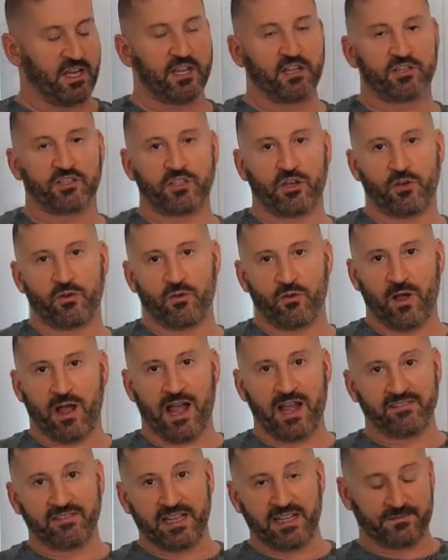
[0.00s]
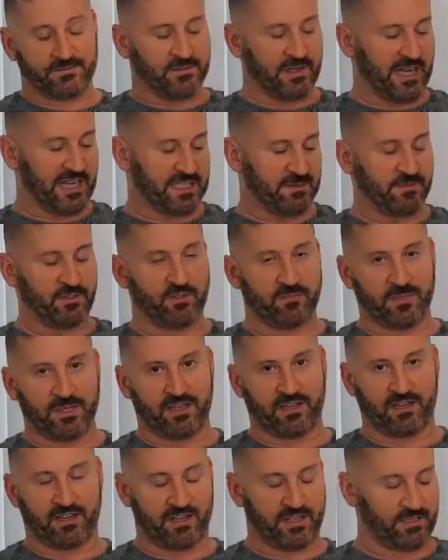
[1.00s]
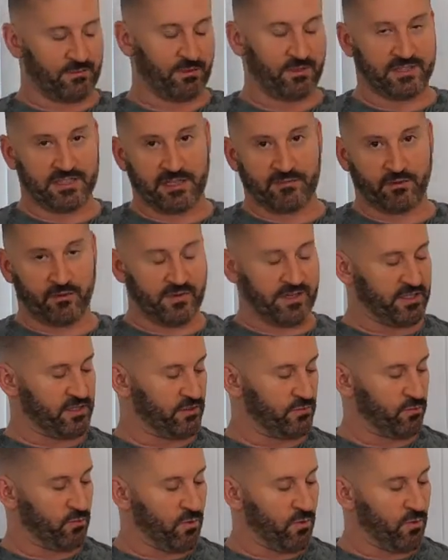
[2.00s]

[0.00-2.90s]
So I like flax milk because, well, several reasons.